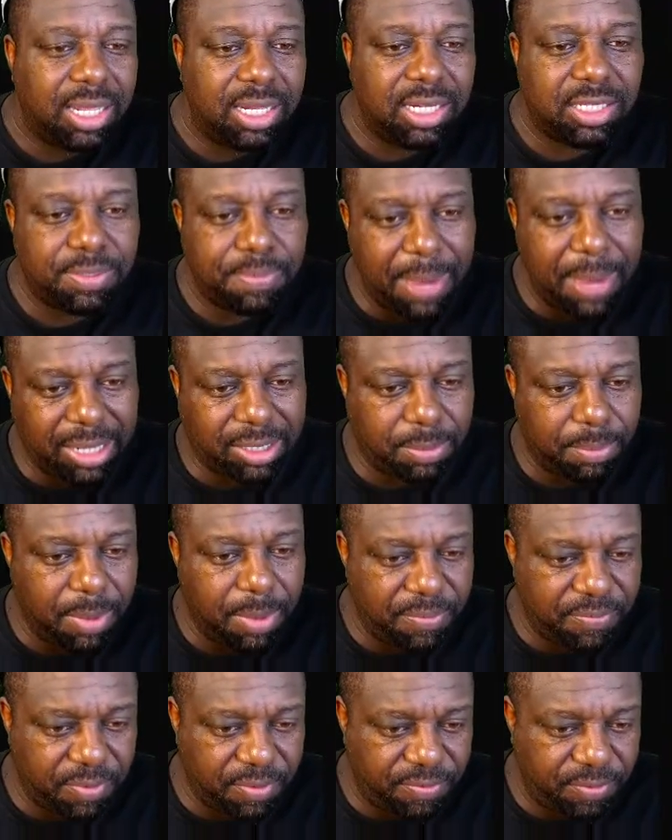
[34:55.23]
he smacked him
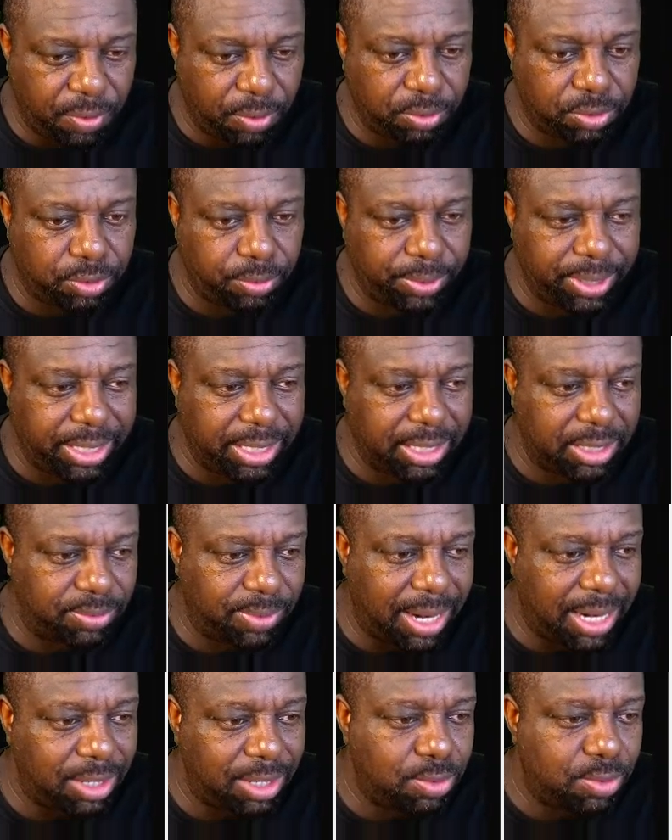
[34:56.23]
up for 4 threes,
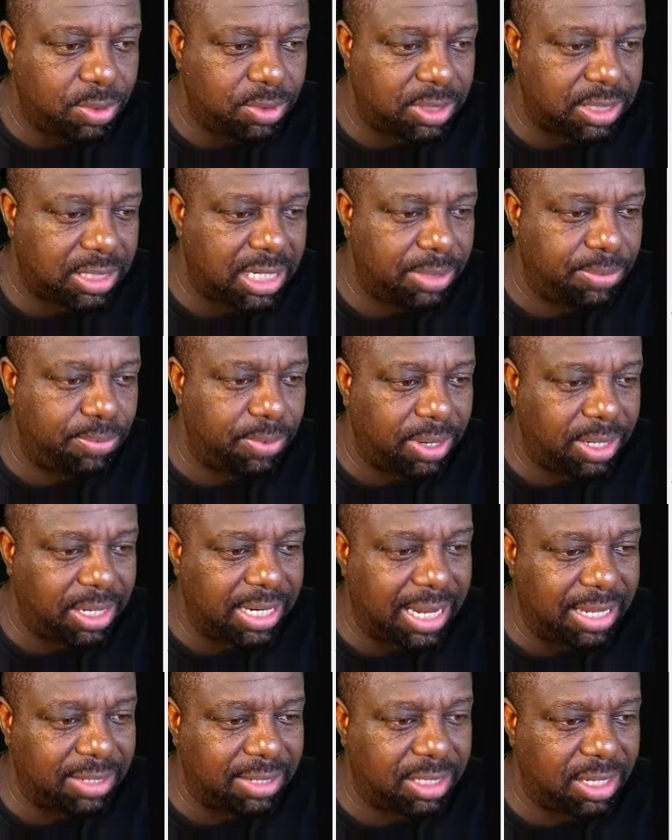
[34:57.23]
right? Who wants to keep
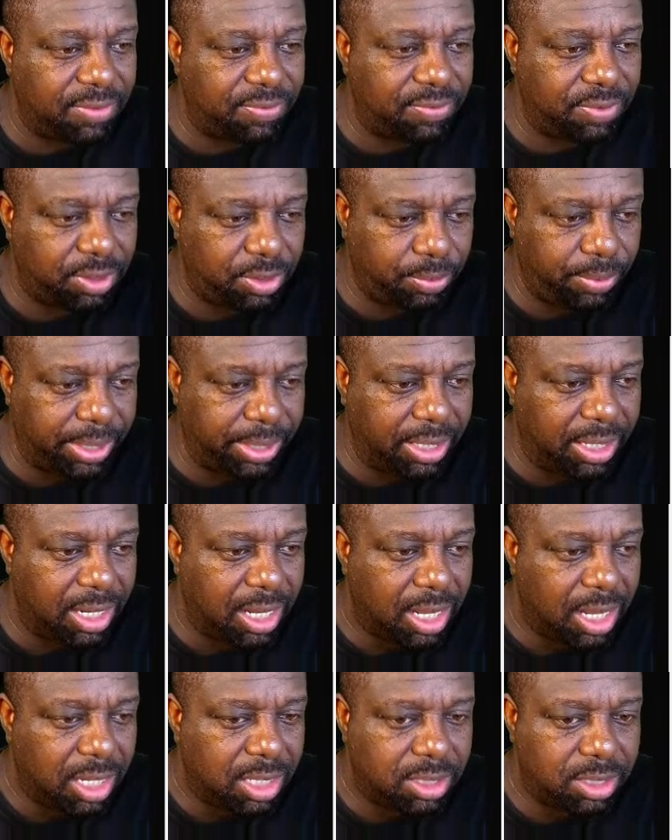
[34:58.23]
running out there for three?
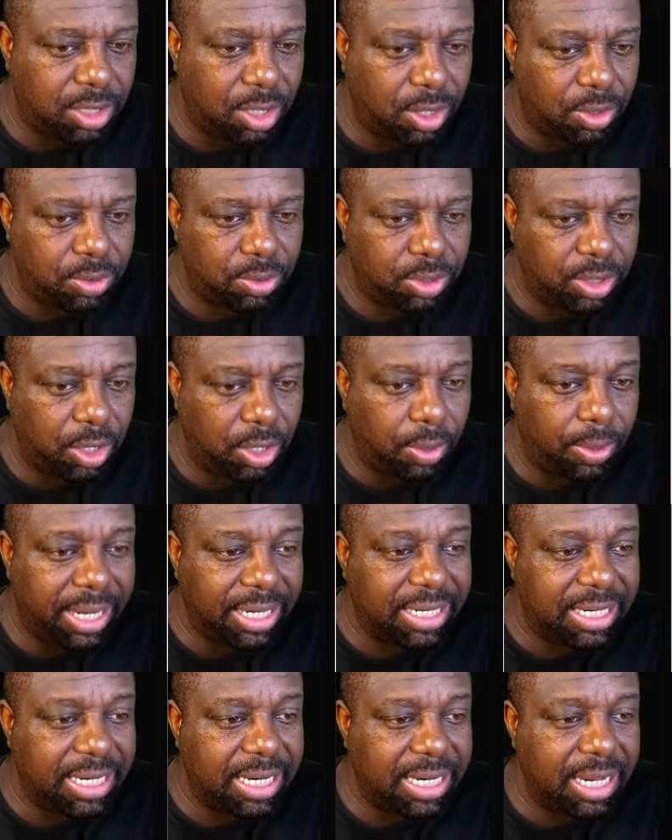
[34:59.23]
So
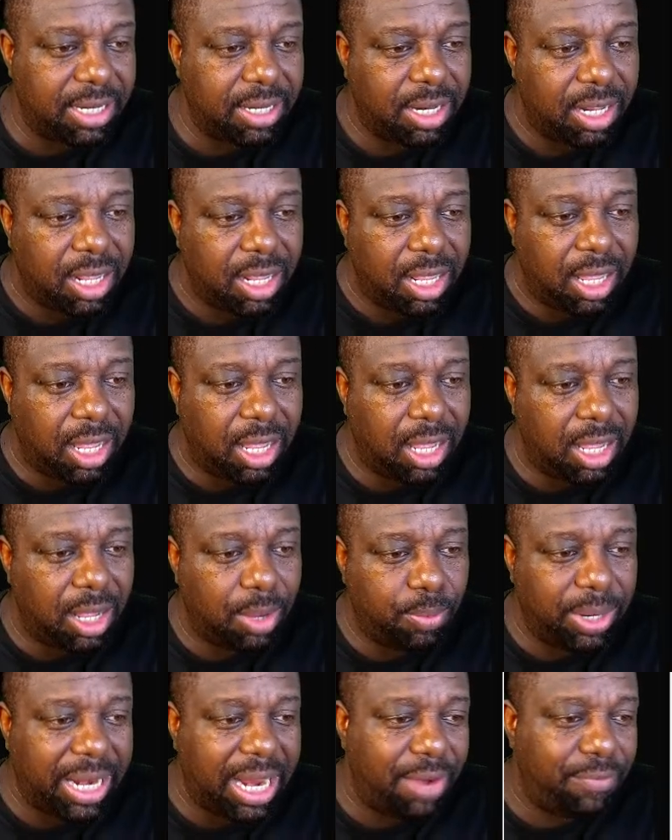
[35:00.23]
and then
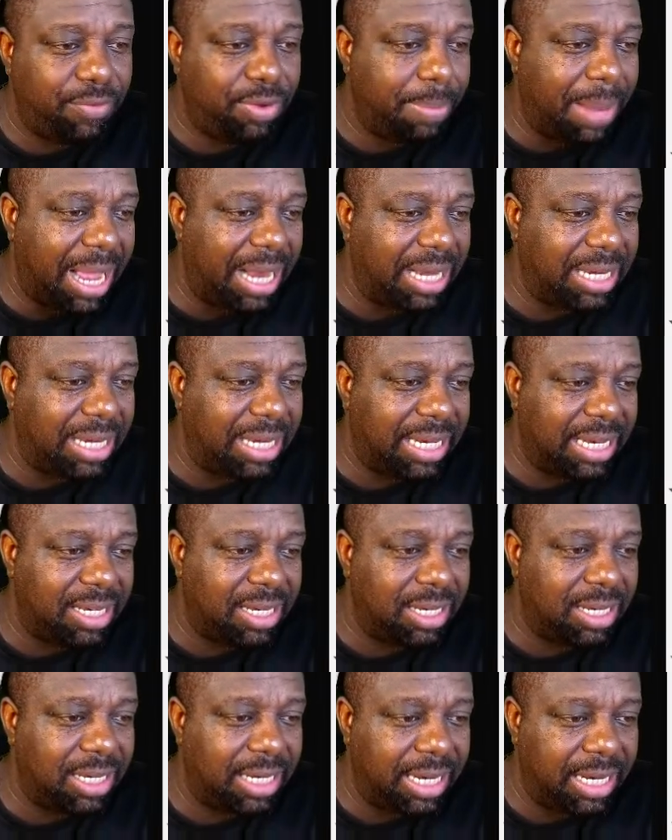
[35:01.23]
with everybody
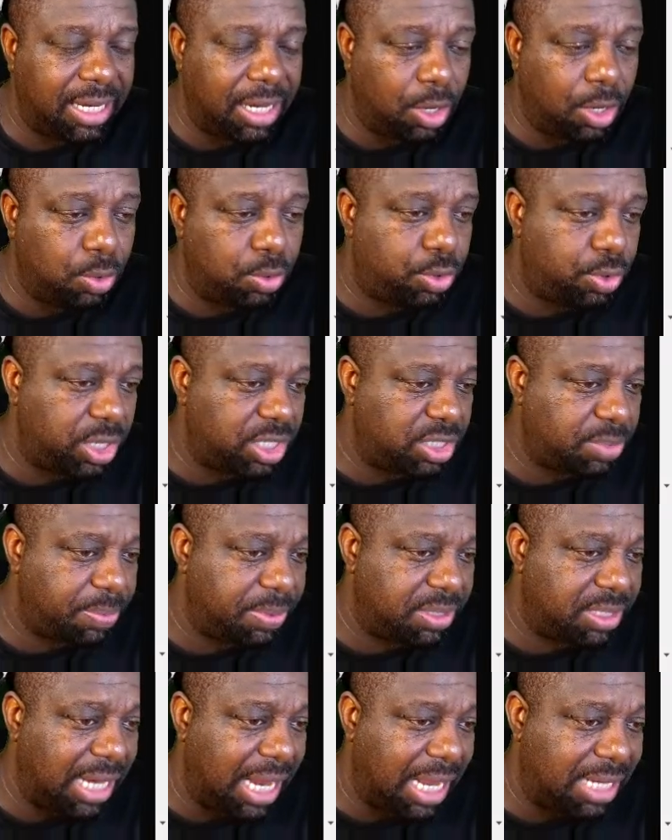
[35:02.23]
in on
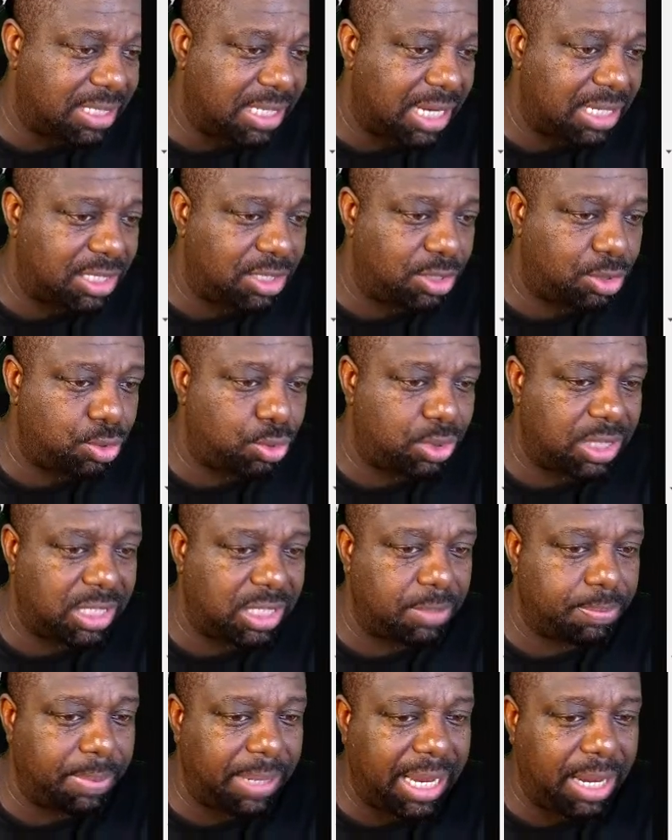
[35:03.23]
Christmas, the last time these two
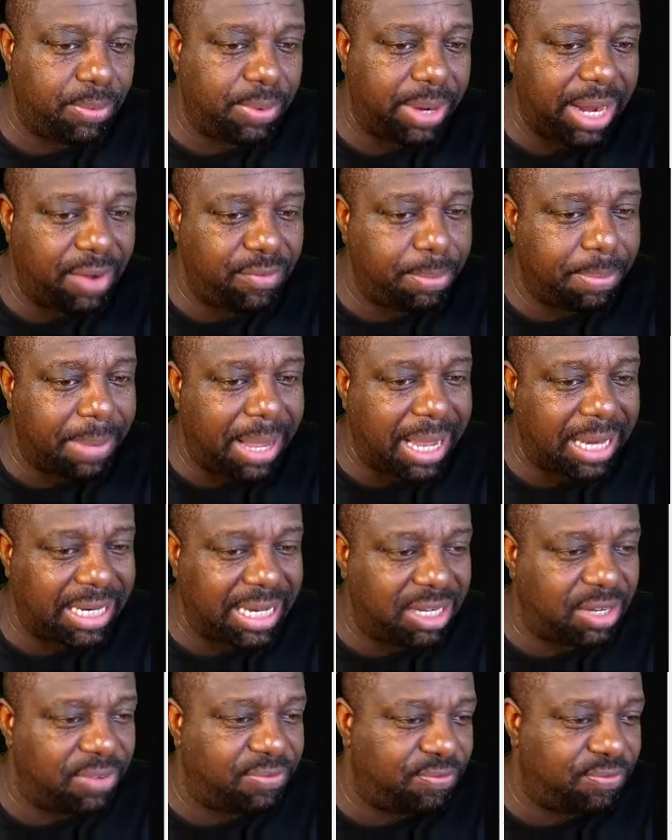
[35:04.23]
teams played, with everybody in